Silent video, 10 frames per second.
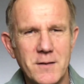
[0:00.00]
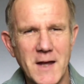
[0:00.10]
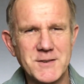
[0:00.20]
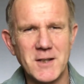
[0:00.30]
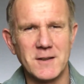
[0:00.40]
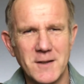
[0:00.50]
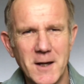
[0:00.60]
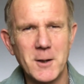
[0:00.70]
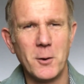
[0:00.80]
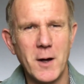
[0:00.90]
That's it. Now
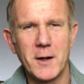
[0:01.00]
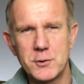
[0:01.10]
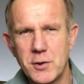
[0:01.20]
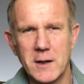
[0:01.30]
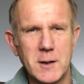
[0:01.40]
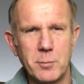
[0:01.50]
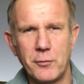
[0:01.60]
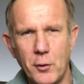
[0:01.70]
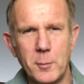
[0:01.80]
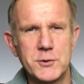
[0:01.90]
you know how to track the
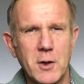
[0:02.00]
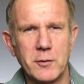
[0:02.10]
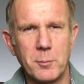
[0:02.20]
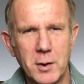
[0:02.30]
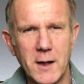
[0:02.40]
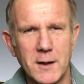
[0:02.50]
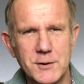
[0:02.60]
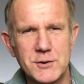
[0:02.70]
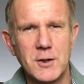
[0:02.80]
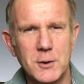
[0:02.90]
performance of your
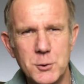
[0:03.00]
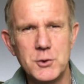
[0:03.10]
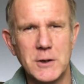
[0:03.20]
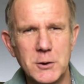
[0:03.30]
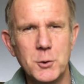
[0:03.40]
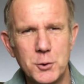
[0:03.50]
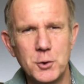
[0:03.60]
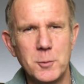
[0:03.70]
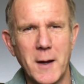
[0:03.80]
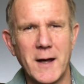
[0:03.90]
playlists using YouTube